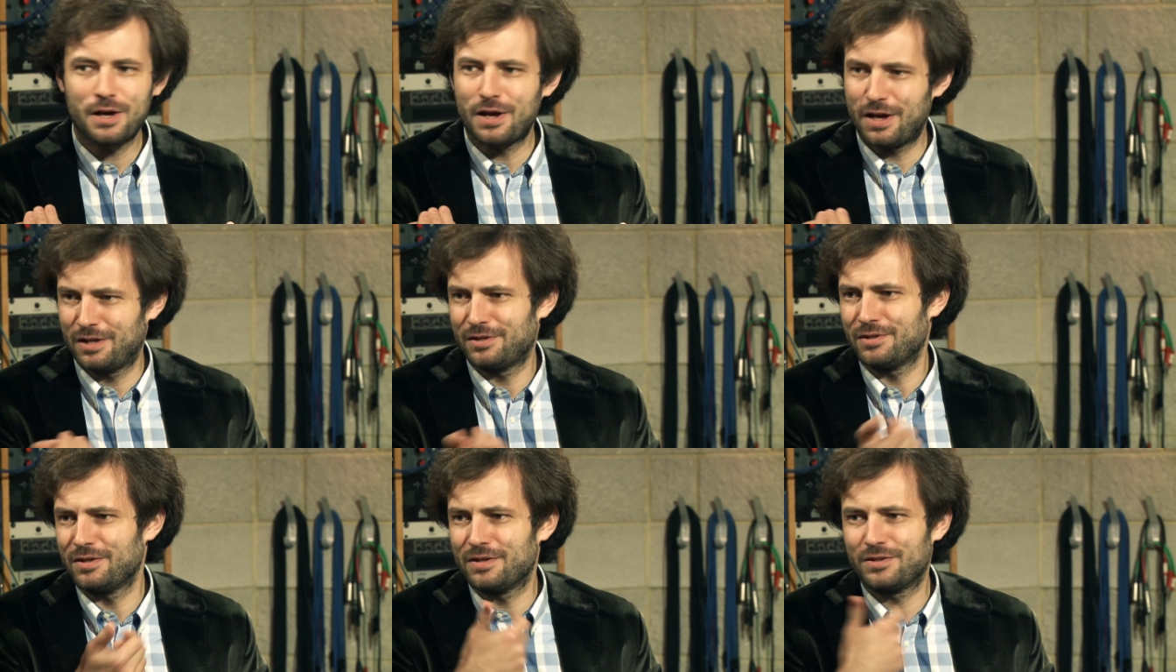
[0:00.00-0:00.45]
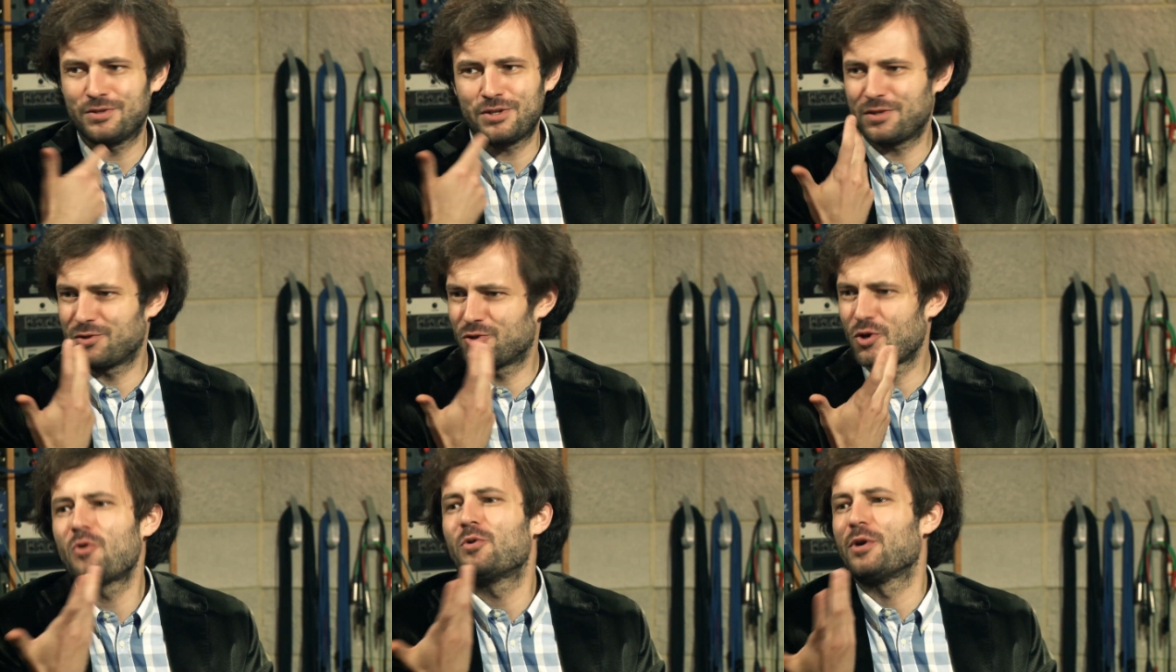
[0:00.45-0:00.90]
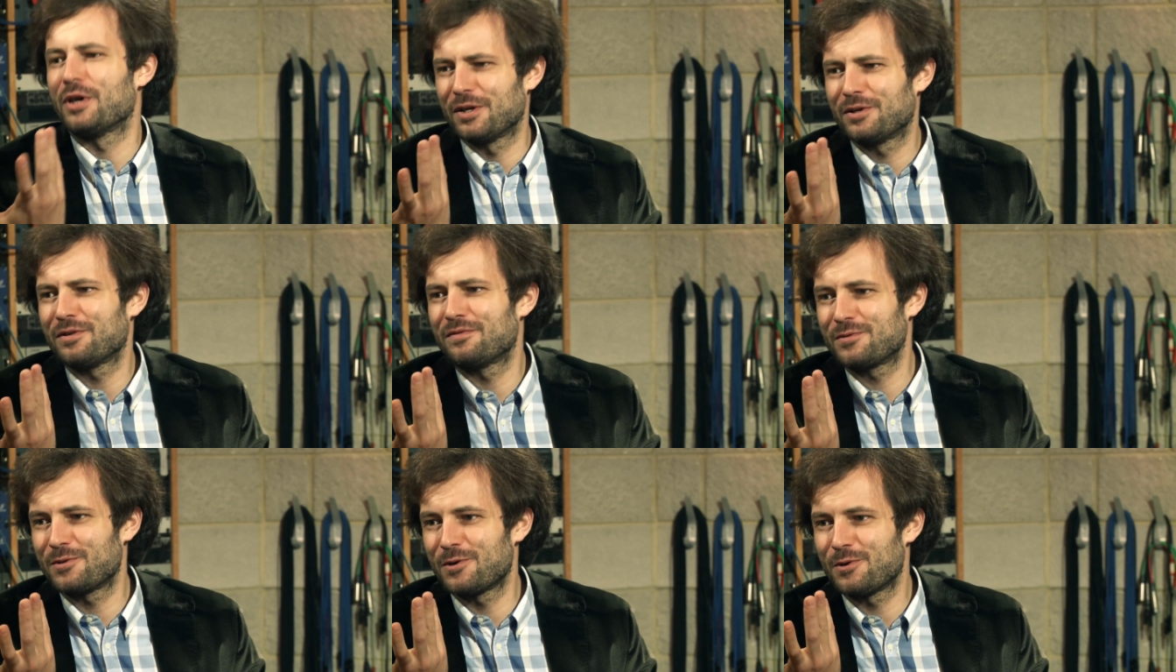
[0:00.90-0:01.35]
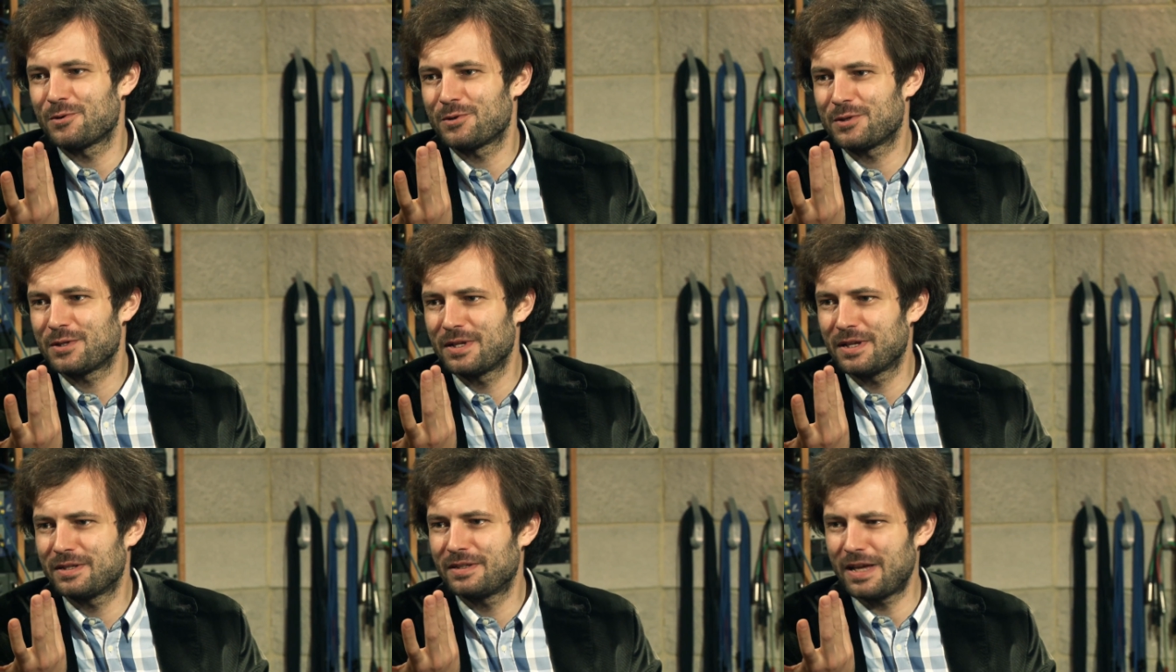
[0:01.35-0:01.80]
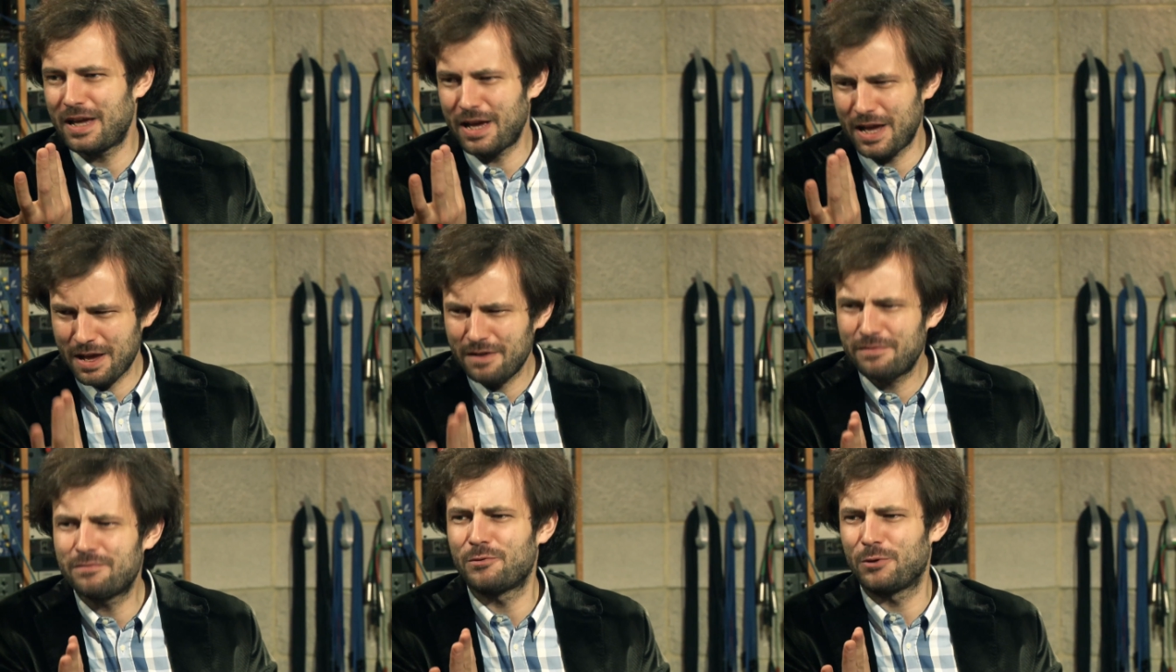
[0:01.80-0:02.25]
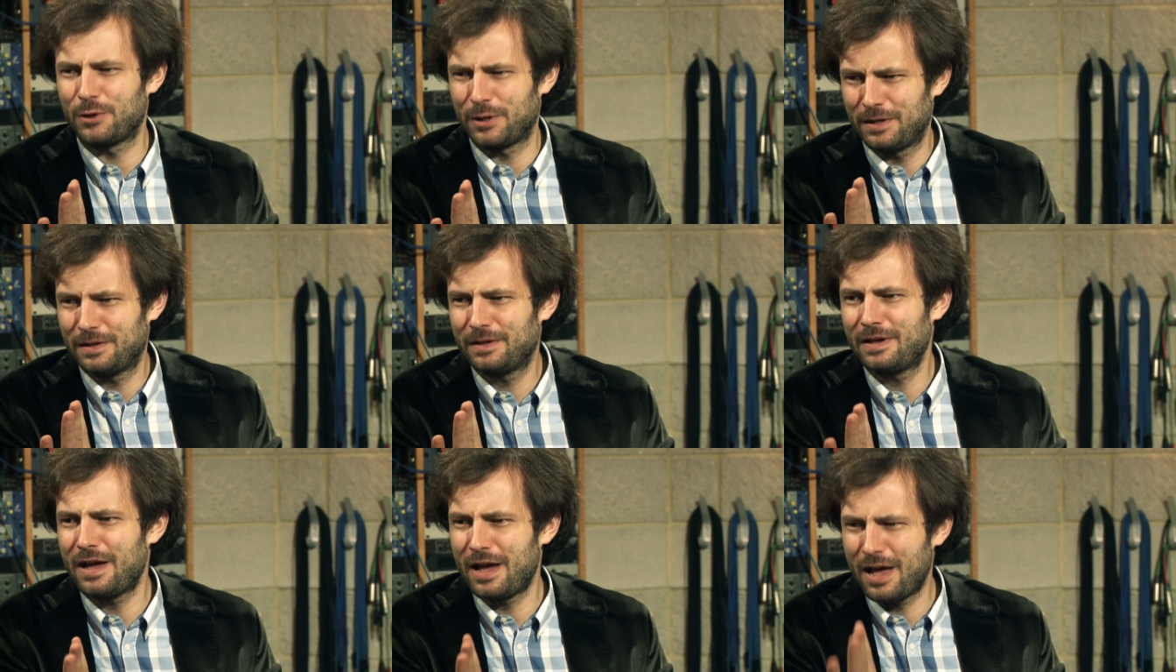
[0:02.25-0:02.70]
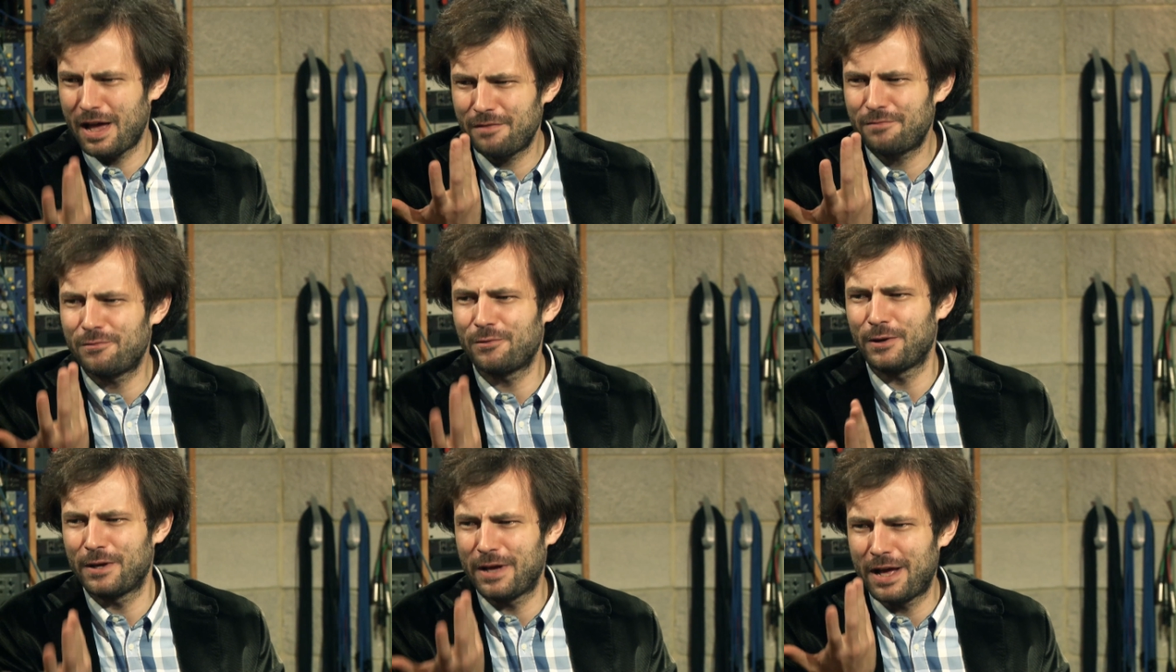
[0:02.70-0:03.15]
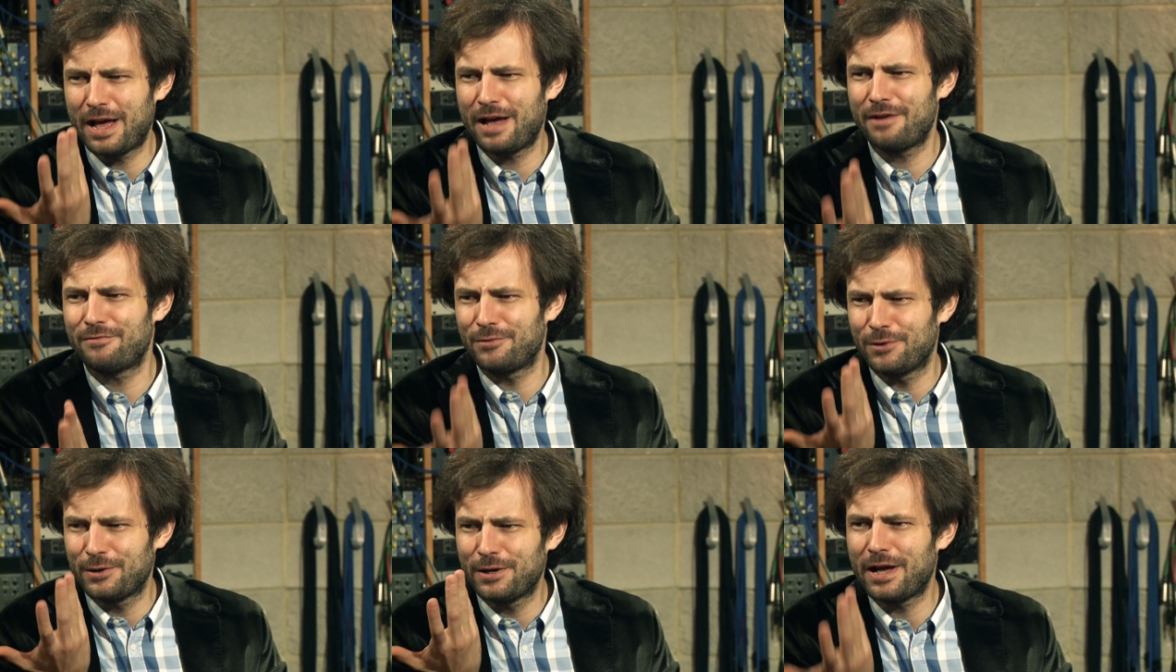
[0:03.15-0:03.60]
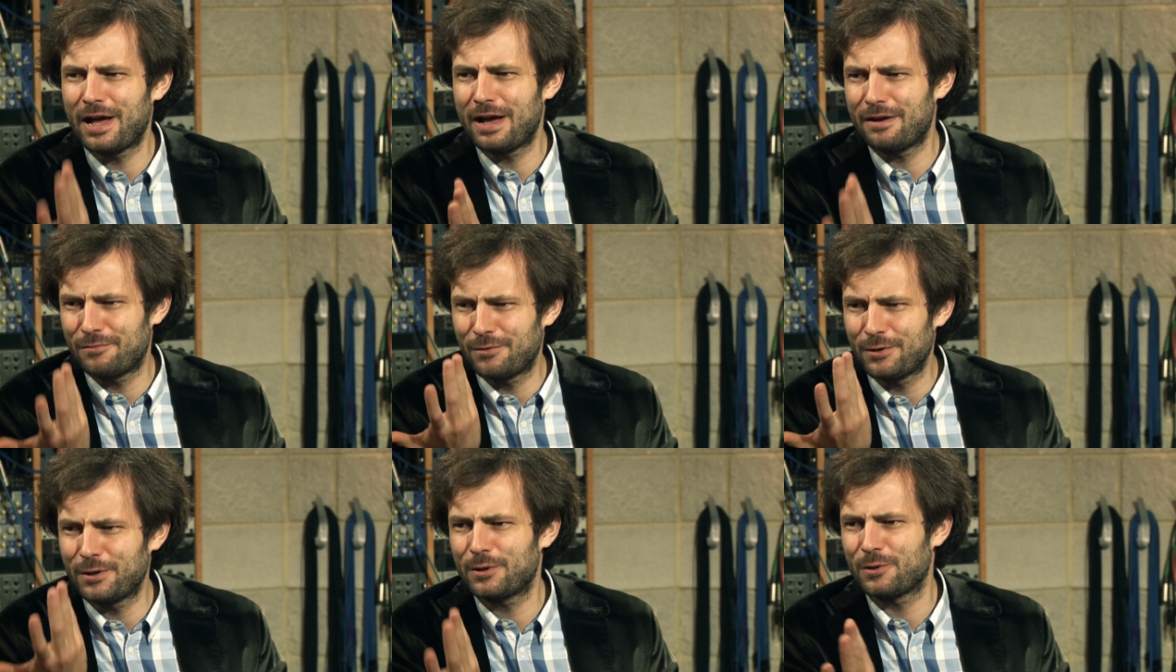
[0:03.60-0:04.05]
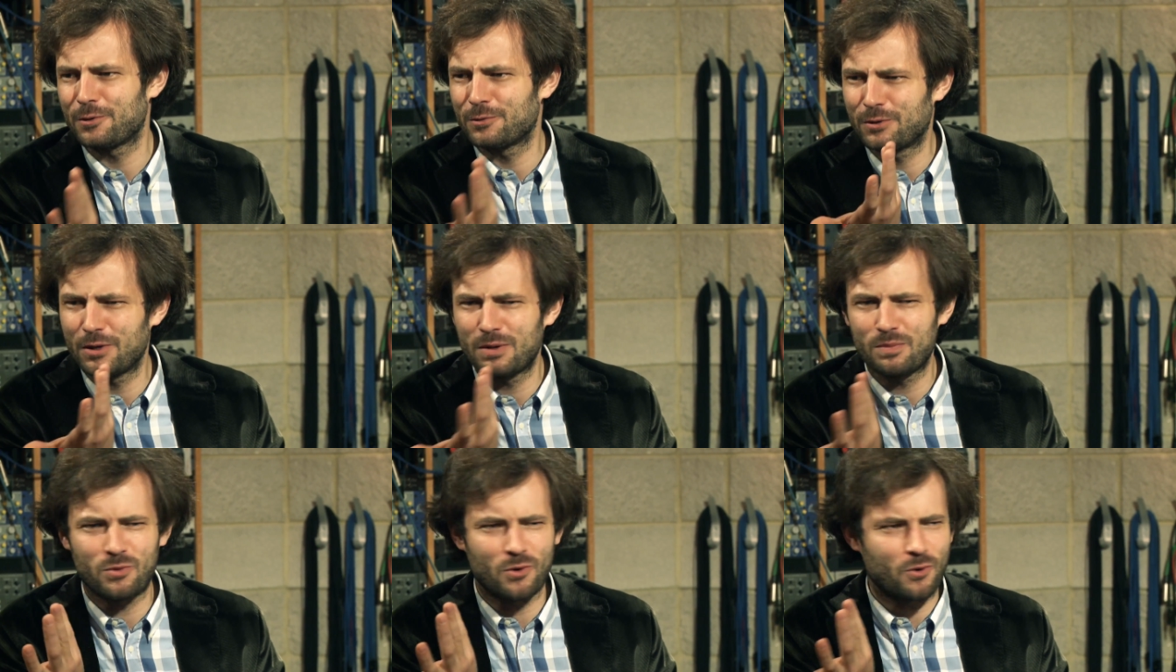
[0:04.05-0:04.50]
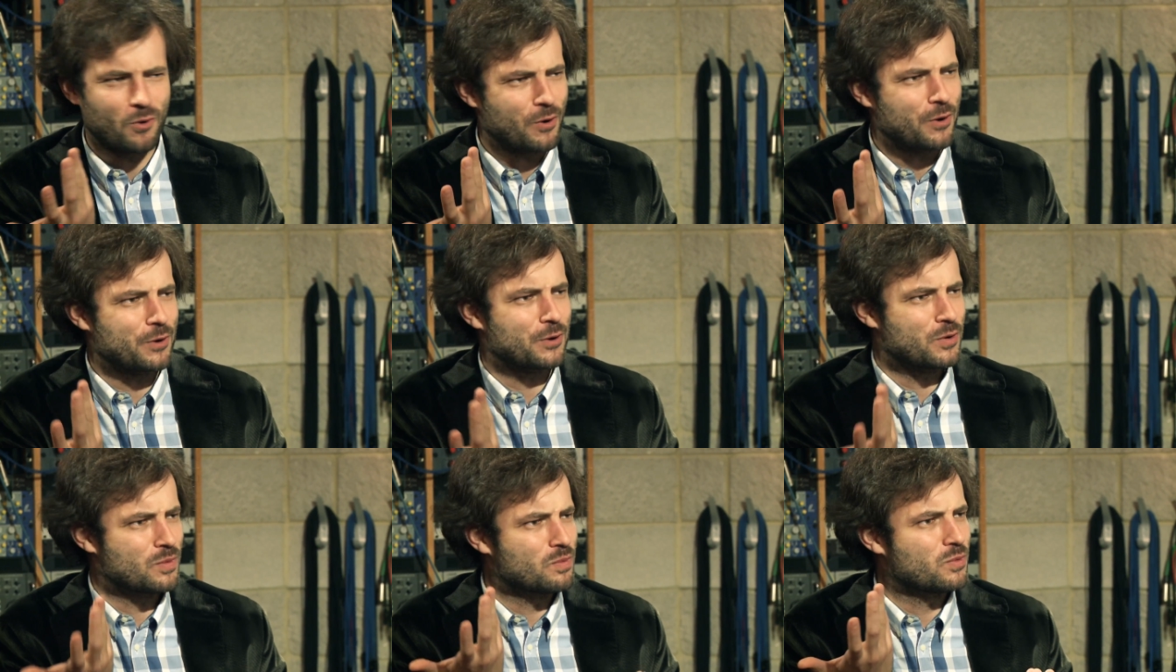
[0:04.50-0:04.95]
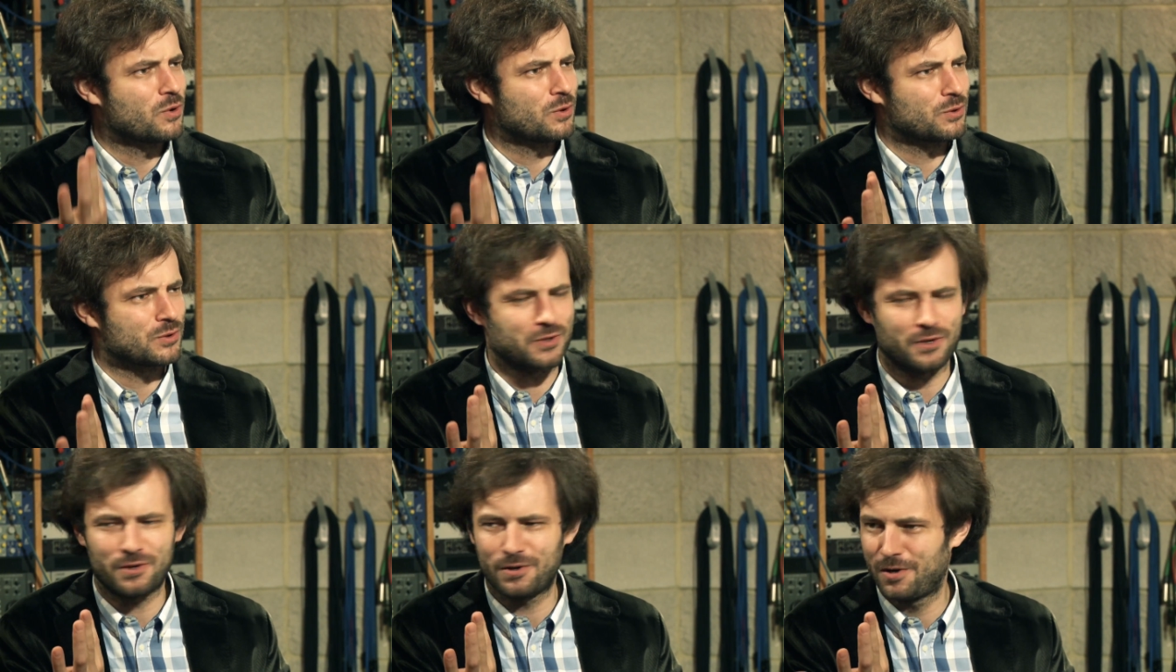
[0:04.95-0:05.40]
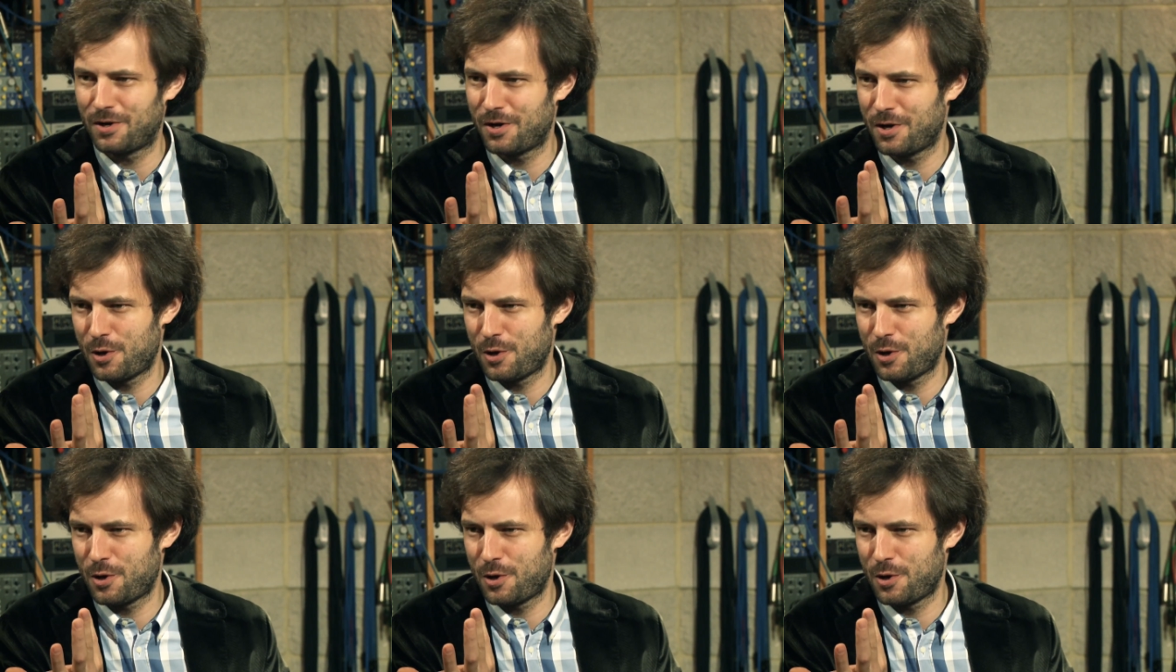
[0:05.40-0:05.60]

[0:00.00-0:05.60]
uh, just joking of course, that every, every, every, every contemporary composer